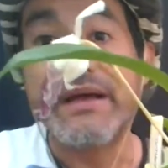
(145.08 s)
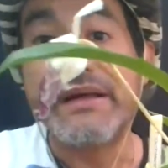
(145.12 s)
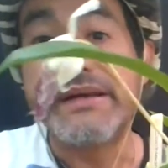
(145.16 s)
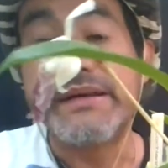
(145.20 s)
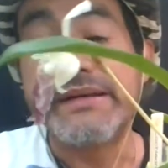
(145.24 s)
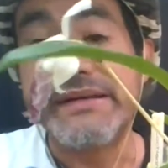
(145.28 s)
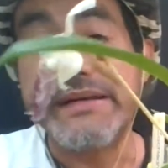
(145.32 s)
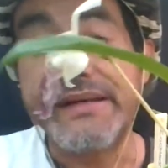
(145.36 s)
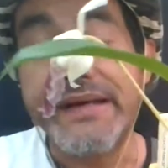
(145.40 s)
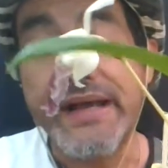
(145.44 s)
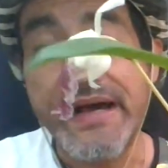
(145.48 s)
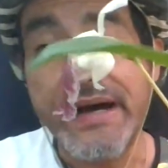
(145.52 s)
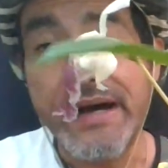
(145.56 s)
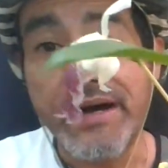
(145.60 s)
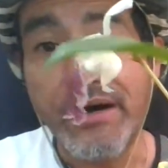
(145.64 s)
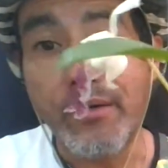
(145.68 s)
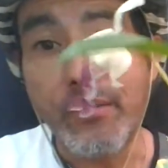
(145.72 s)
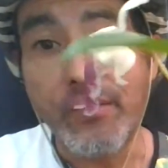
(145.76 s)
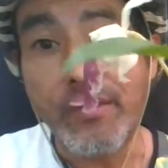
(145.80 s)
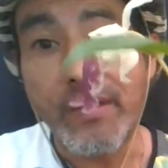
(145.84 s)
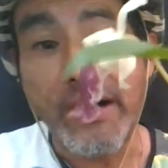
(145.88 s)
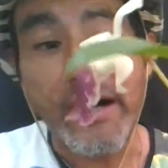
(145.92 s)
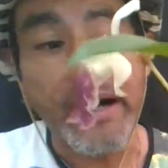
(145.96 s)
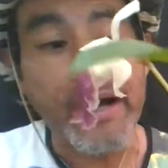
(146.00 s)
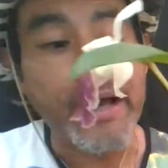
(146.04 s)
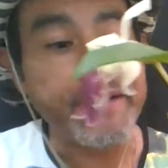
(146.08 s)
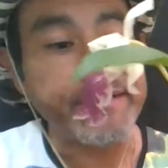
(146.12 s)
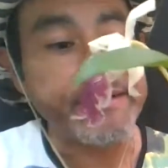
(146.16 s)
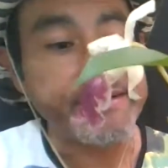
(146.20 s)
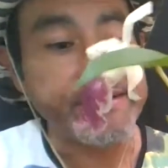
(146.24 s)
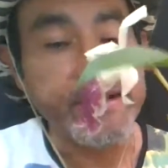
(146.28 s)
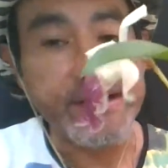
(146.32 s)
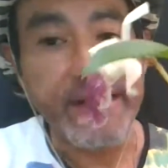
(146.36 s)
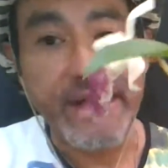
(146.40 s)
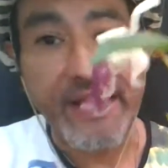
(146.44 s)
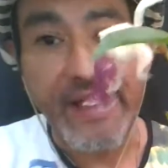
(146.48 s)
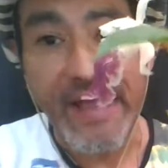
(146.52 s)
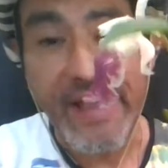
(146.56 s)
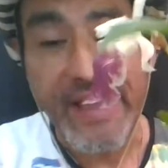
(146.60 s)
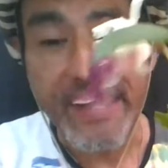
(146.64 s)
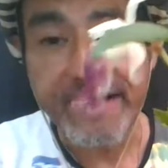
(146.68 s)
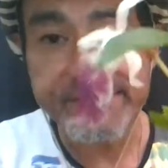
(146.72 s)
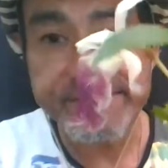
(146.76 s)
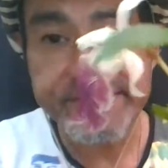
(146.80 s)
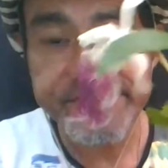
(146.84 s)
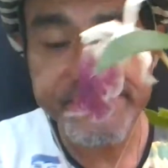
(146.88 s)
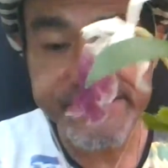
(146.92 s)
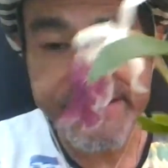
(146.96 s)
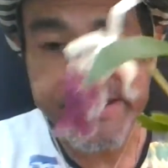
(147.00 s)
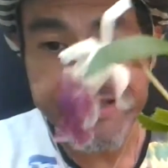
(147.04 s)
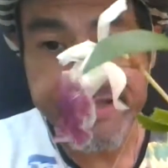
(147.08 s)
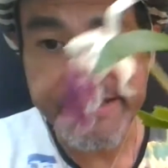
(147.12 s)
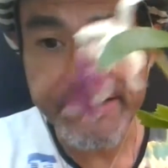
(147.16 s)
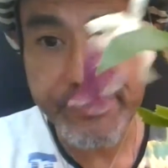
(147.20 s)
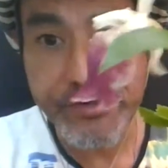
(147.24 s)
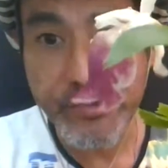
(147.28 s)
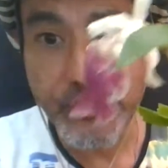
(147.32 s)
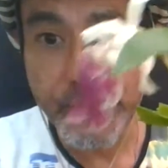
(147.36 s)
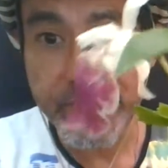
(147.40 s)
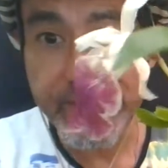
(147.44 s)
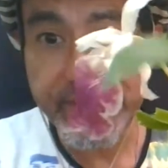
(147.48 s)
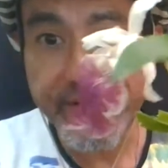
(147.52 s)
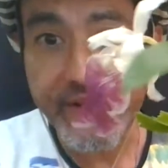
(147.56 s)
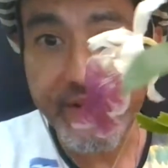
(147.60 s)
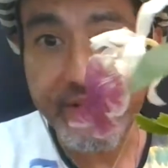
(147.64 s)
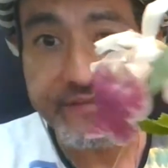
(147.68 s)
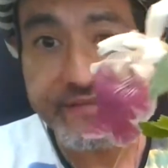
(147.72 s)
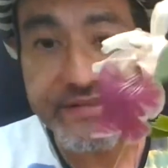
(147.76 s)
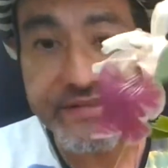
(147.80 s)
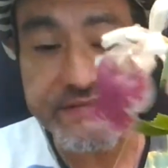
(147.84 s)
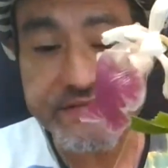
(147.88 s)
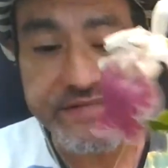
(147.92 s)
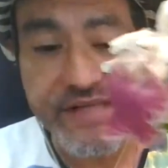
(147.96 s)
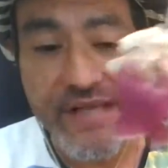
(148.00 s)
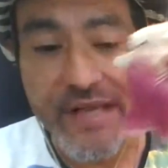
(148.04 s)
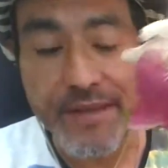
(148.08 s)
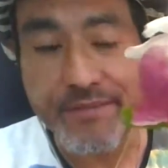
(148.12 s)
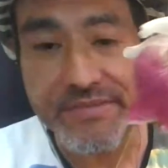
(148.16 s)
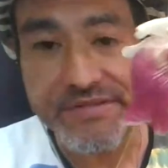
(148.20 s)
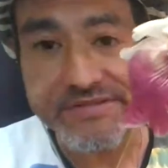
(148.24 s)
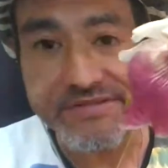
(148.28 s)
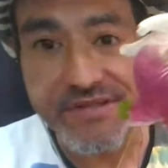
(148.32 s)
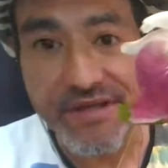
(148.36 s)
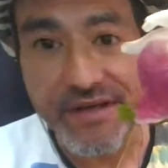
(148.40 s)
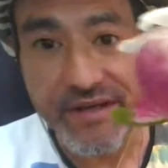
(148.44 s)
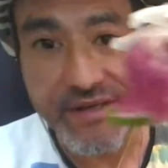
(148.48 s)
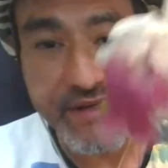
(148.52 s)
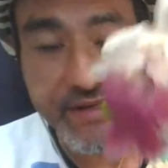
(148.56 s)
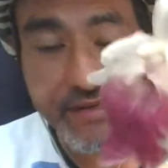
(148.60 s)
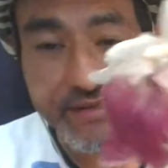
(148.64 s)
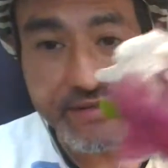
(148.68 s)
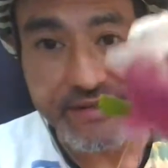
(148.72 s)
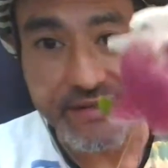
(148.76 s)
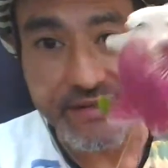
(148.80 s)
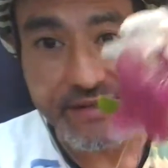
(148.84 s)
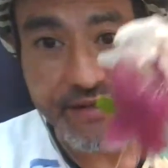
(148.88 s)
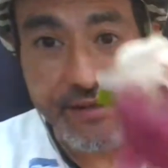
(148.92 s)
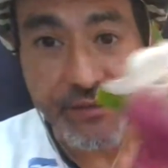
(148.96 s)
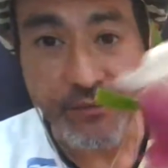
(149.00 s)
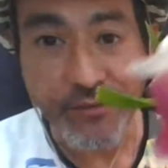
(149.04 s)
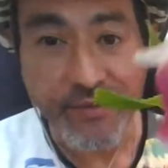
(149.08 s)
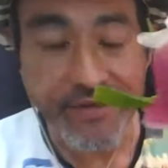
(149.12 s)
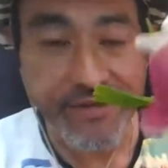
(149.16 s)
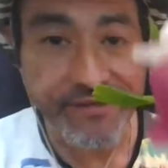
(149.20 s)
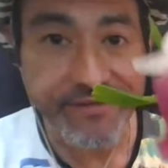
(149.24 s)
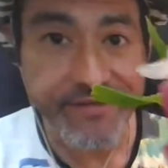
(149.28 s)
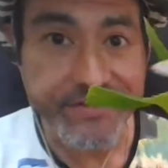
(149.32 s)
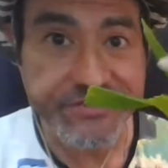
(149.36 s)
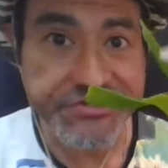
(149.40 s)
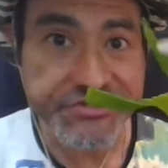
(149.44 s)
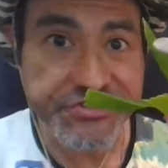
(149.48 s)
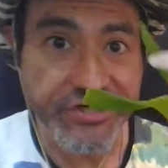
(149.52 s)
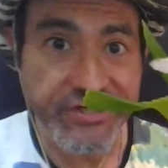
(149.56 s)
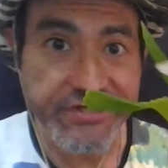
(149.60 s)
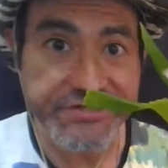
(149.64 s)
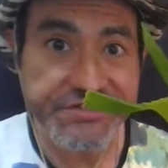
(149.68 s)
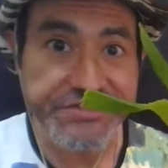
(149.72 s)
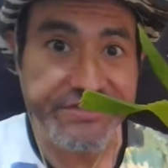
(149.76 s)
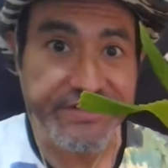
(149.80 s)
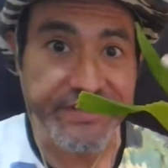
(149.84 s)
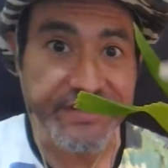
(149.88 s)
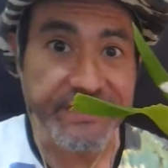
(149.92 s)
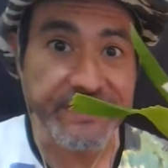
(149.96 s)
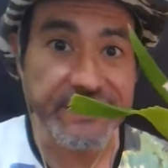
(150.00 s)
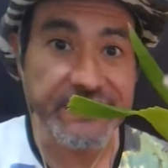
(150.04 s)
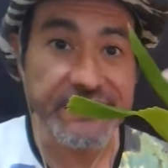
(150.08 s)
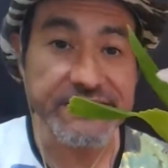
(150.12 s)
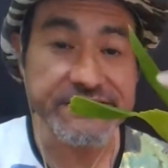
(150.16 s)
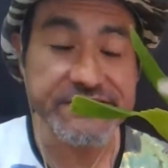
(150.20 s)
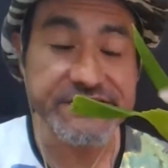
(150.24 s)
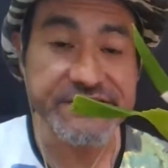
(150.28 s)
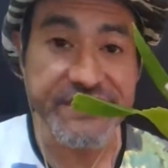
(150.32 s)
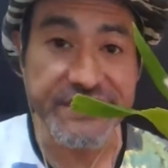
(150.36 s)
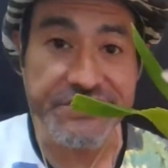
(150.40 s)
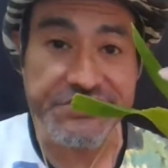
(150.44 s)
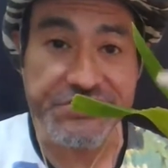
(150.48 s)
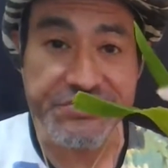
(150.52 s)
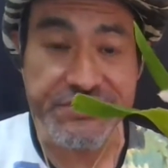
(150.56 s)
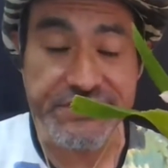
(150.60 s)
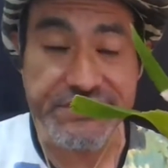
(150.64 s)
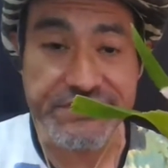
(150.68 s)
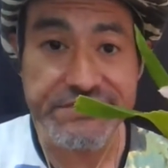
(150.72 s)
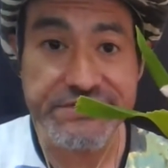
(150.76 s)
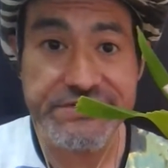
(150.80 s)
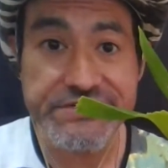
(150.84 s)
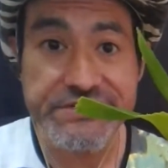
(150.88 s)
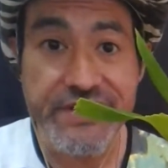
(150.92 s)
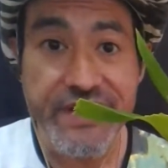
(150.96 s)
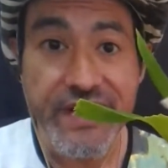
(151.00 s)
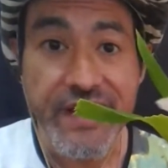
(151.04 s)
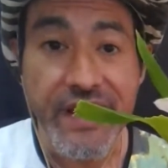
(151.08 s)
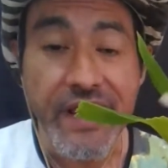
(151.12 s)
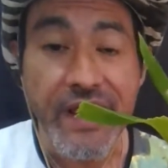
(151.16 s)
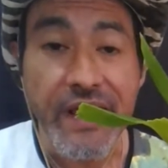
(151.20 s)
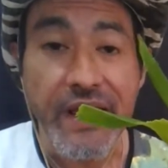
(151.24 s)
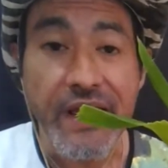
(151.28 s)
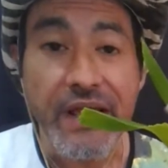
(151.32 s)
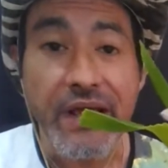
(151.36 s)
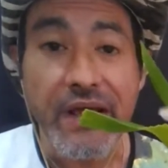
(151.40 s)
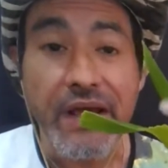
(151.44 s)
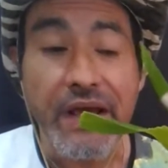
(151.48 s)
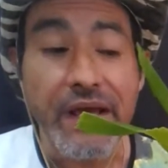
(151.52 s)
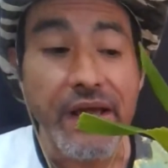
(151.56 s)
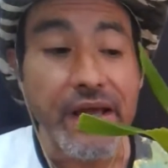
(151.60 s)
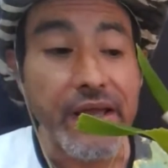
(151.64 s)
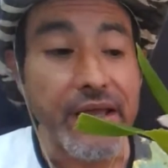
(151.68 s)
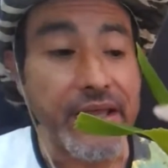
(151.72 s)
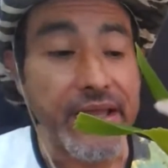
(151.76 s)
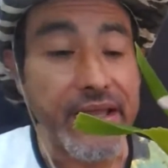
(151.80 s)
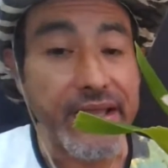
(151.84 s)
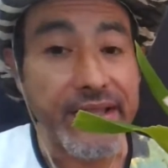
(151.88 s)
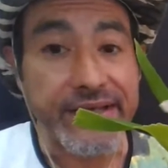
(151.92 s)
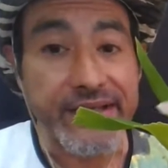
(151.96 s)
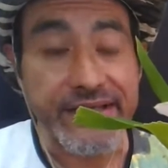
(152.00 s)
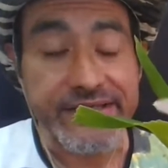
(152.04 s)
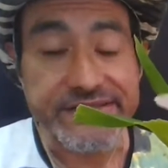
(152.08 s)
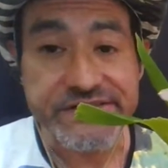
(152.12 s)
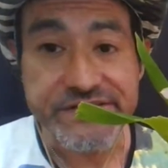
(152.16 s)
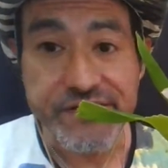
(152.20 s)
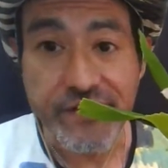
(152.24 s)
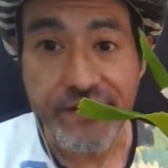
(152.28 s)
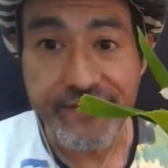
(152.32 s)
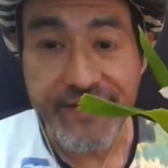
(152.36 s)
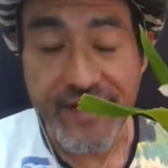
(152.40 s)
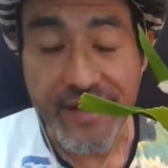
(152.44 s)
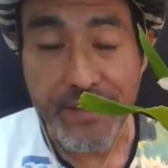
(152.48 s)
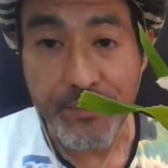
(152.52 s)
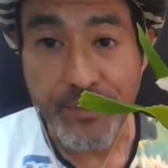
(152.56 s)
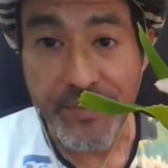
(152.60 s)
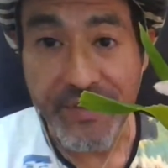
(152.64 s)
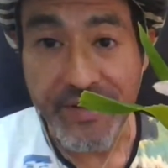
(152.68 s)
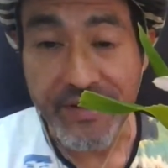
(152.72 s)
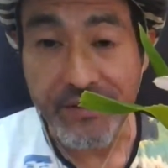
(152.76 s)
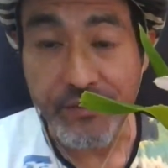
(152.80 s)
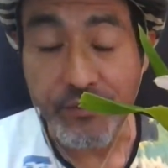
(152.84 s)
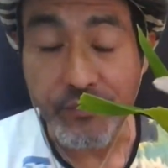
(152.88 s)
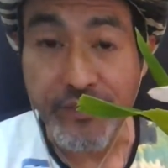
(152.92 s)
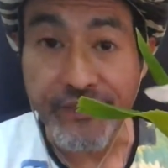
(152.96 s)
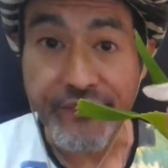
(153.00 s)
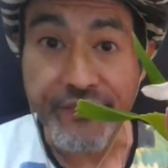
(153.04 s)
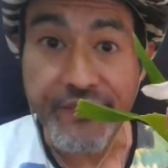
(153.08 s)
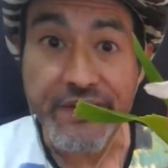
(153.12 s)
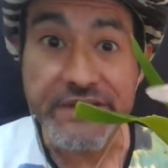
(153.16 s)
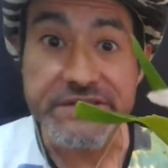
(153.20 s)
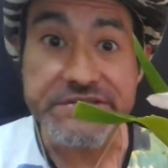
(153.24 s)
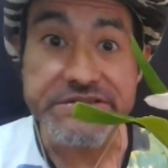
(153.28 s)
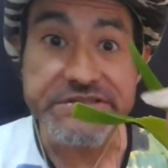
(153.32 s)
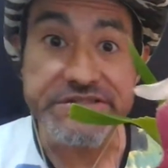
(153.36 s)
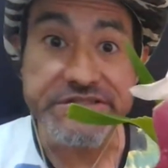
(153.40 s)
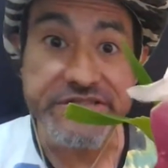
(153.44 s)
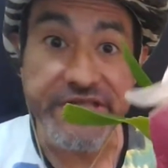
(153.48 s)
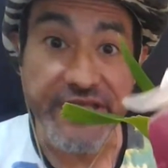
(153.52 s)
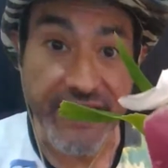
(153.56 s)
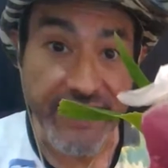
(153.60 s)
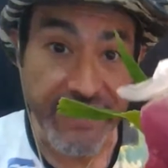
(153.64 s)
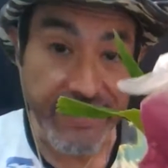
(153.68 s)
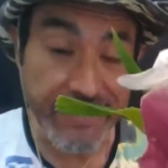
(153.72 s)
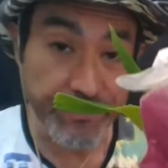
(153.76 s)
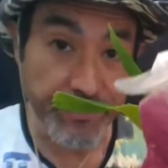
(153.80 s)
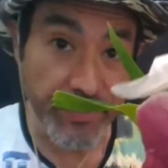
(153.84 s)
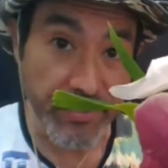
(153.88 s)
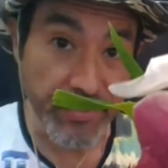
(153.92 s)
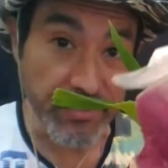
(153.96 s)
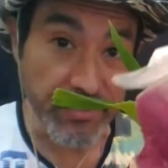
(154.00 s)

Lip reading: Now, I have seen Cochleanthes amazonica in one of the judging sessions, and I saw that plant with 11